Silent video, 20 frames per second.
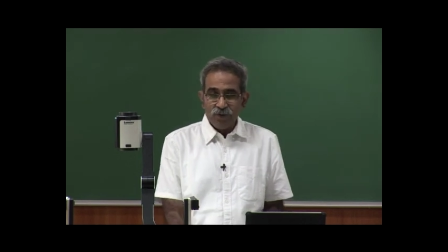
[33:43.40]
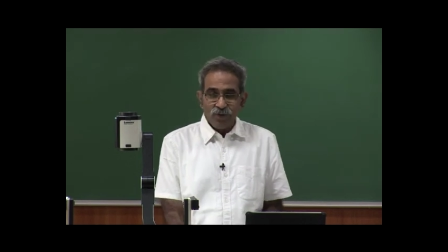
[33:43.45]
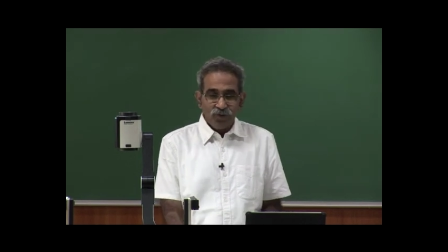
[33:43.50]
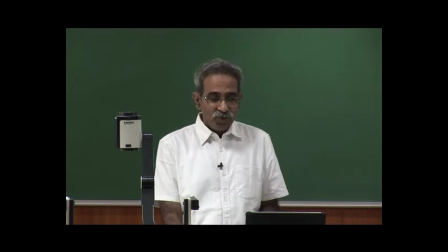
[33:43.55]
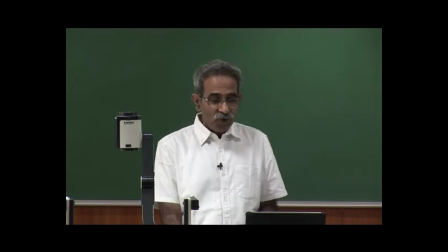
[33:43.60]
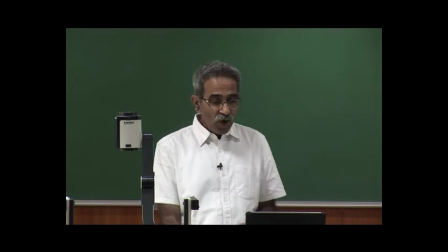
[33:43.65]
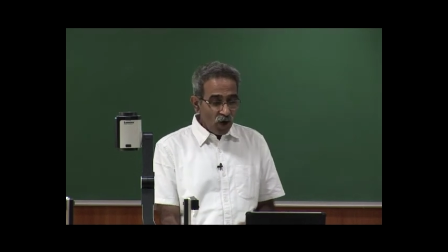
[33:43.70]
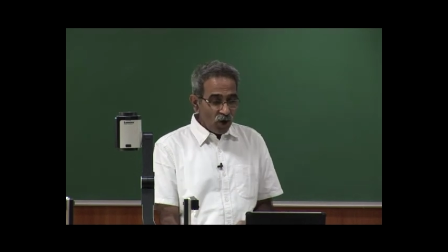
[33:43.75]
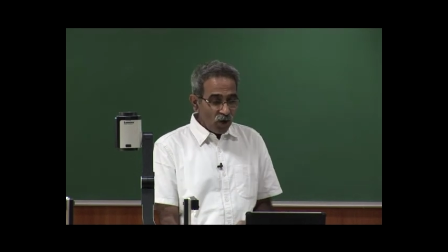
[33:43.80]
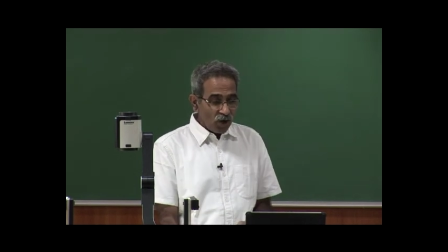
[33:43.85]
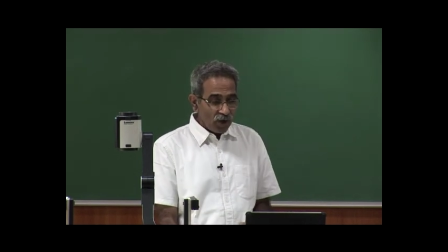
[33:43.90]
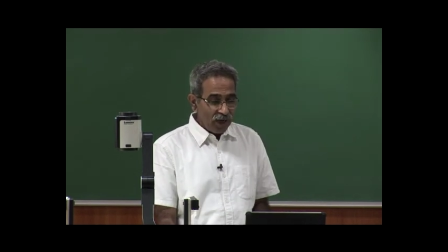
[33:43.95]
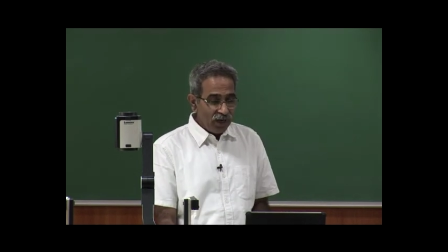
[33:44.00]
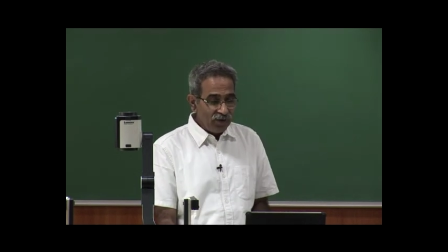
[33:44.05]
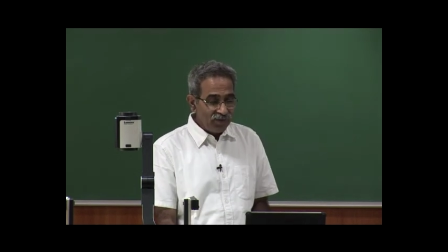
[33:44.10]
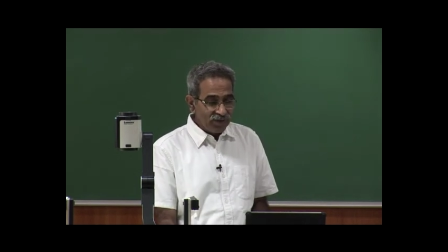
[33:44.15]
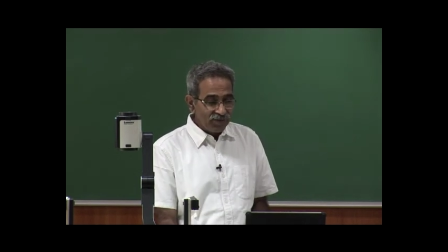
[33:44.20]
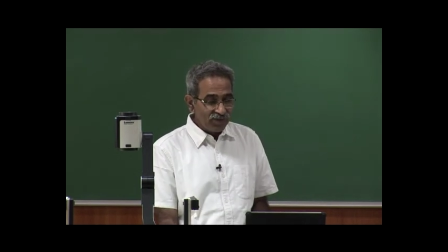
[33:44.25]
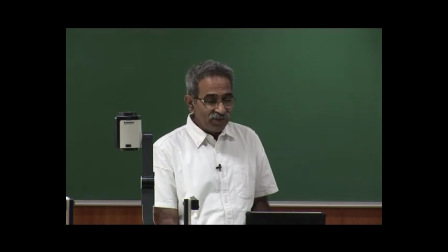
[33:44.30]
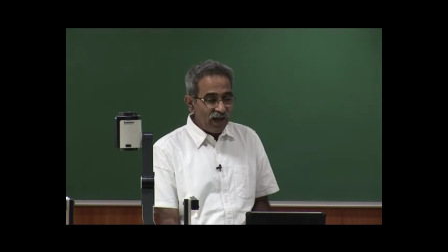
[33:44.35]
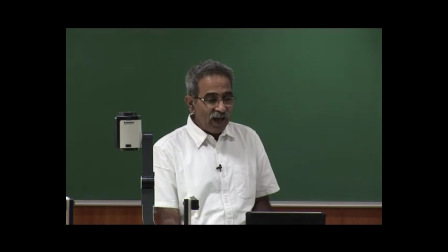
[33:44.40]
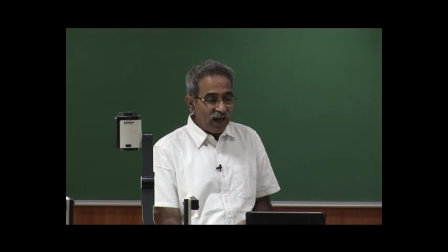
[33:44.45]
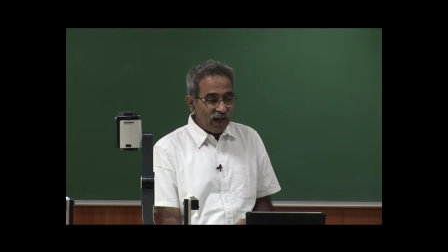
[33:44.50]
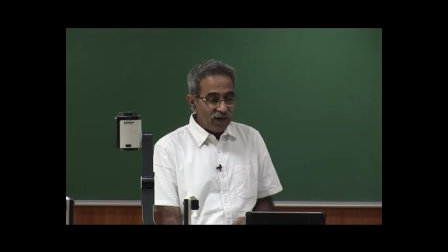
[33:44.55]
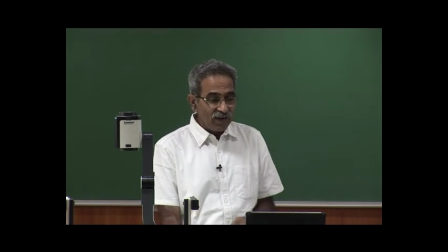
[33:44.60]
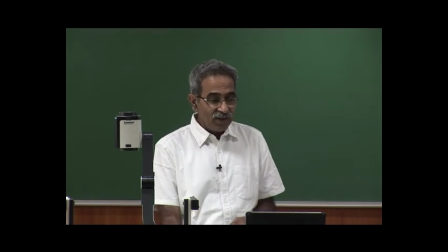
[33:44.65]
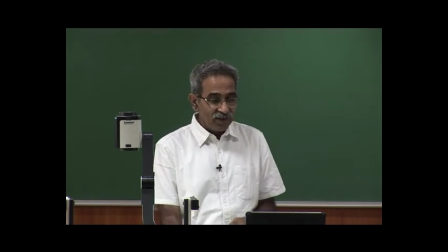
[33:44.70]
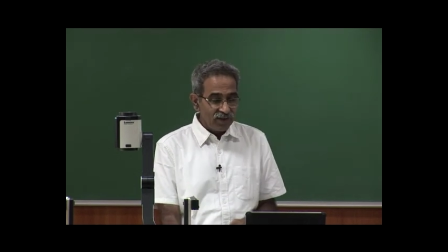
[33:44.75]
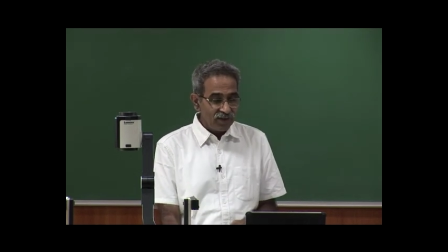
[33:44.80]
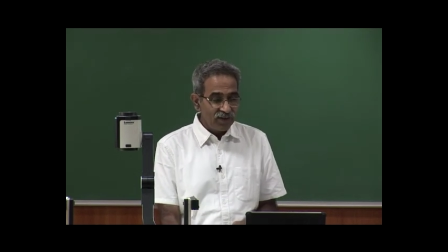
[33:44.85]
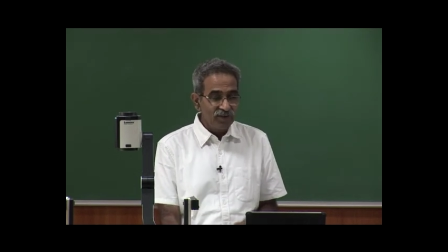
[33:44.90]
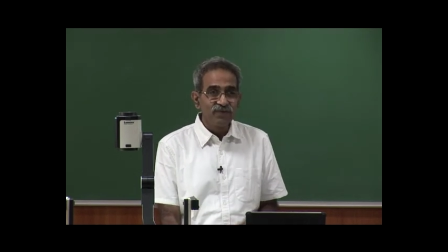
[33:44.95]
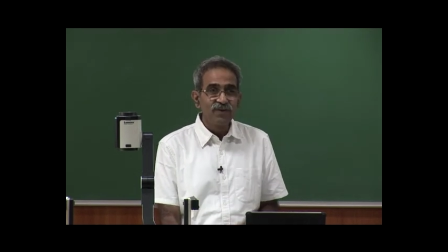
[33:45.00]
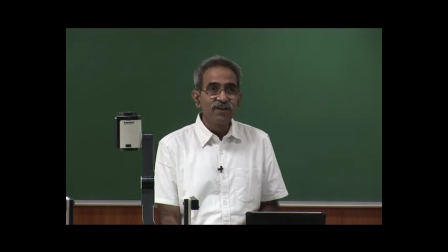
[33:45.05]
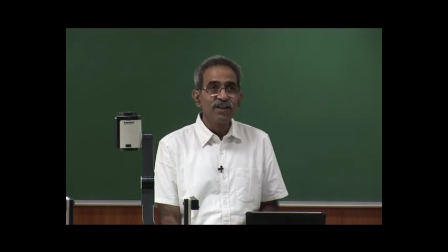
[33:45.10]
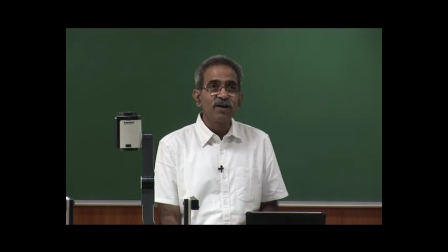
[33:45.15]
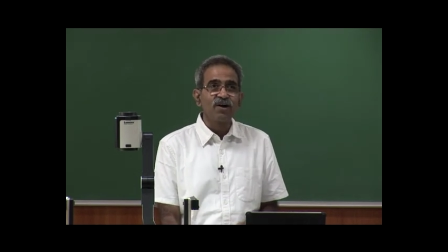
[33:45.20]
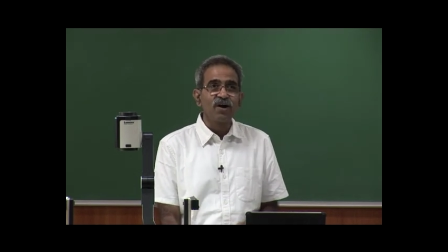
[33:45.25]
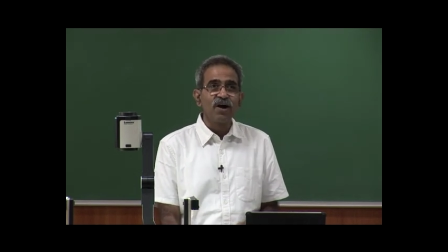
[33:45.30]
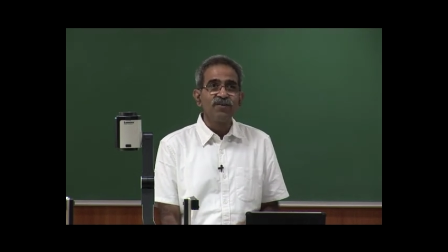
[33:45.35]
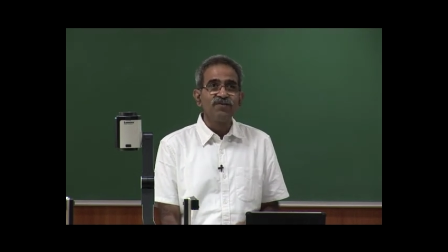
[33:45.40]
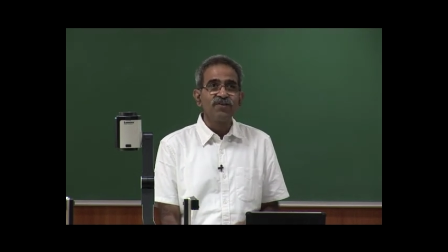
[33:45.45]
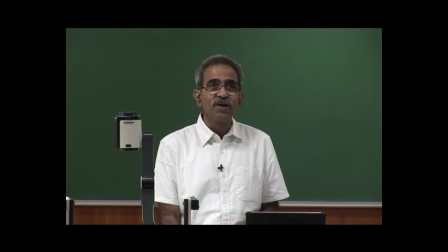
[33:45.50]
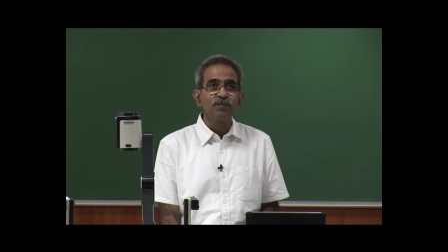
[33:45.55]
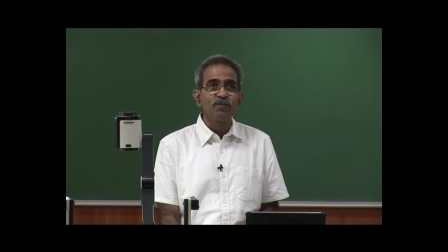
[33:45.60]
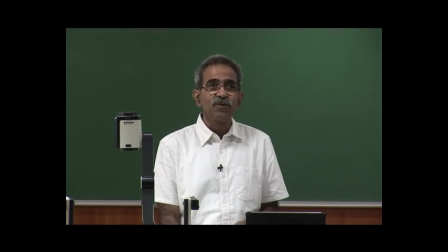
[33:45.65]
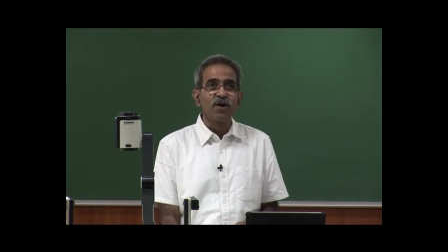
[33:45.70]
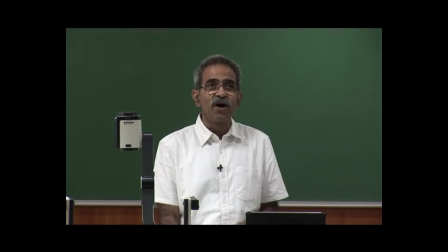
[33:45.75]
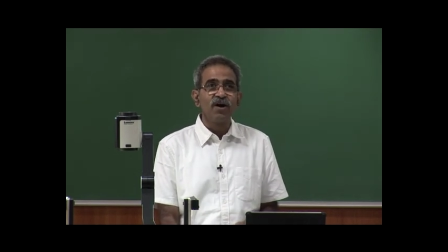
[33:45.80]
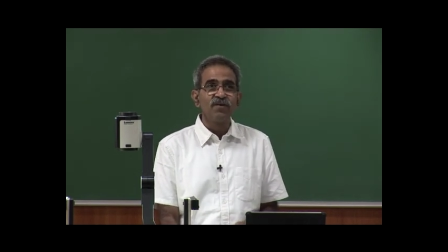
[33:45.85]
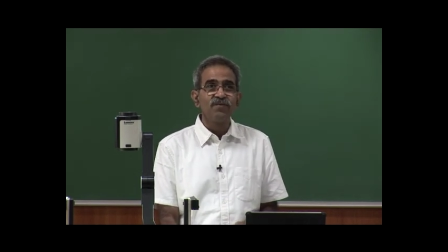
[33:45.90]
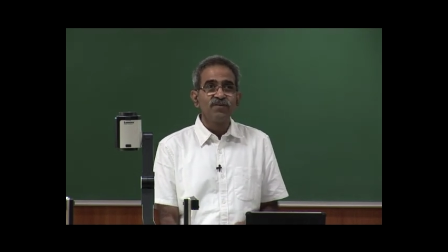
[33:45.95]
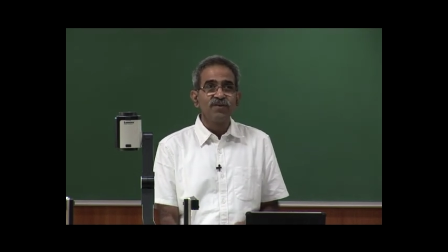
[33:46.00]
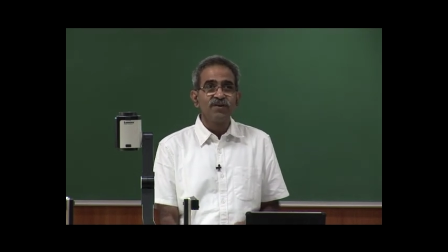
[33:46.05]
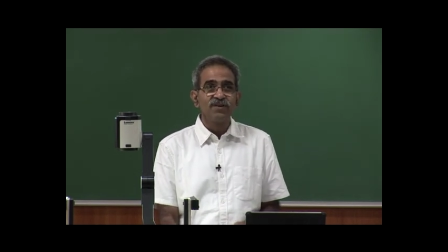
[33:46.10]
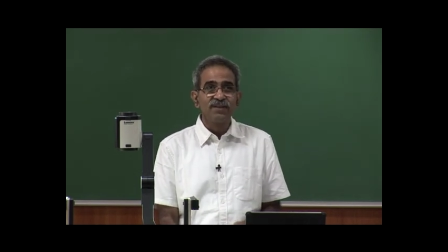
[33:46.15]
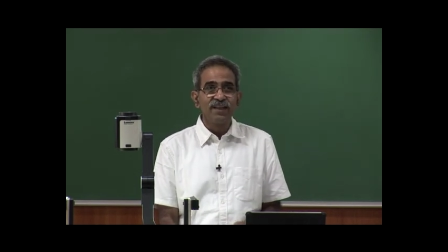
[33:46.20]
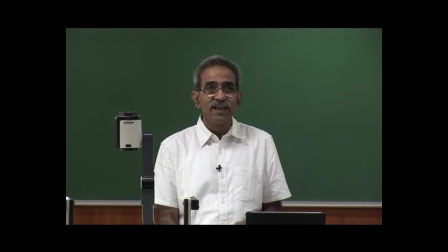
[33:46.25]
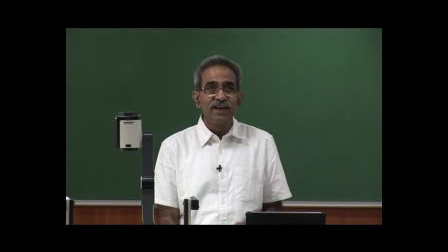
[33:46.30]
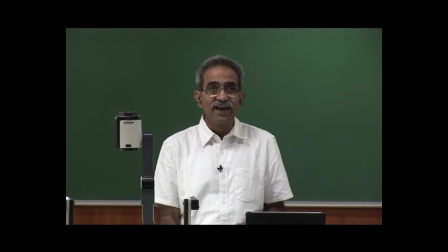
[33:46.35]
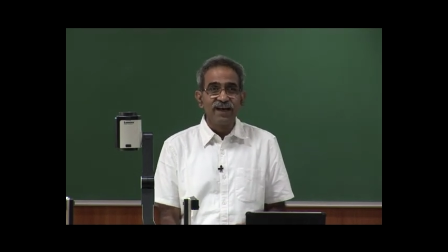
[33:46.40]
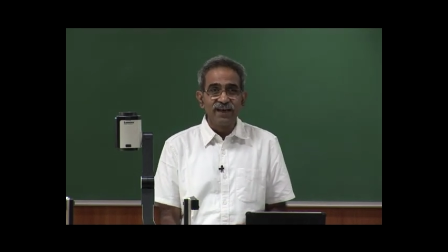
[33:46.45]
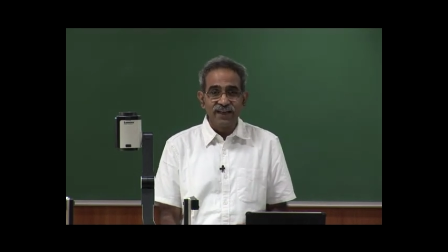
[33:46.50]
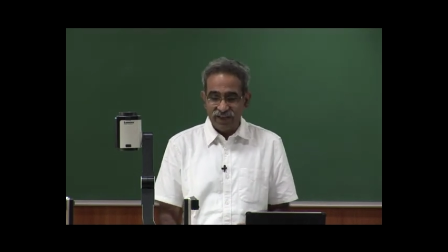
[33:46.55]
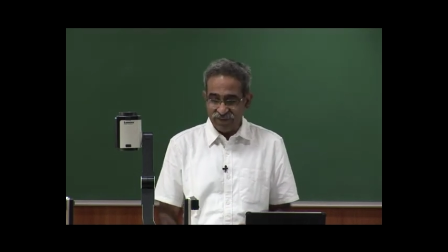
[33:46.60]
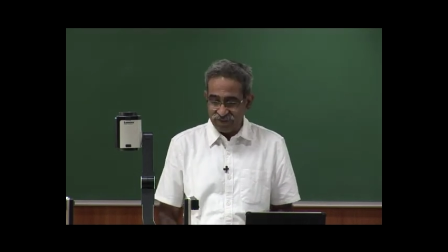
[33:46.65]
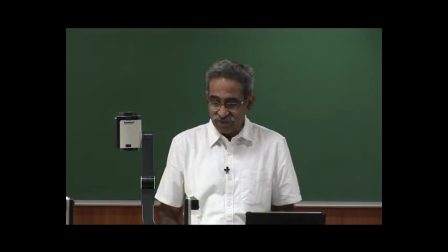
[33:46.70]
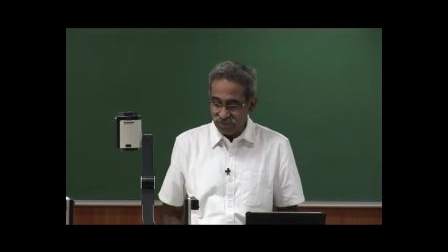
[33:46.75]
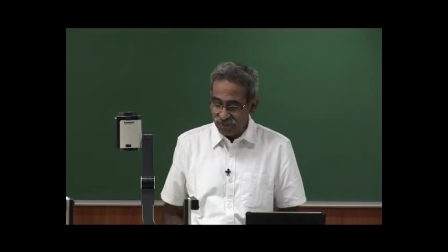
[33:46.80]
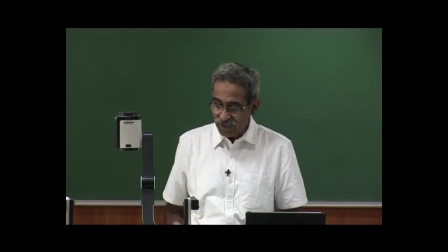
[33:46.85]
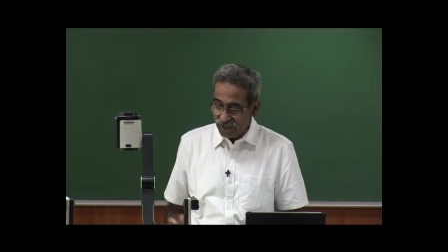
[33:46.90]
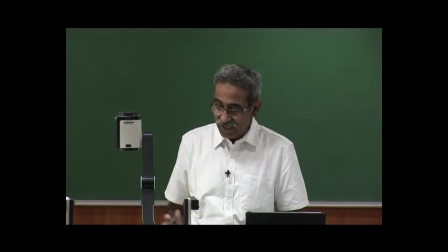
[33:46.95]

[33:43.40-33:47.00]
So I will start with the concept of the radius of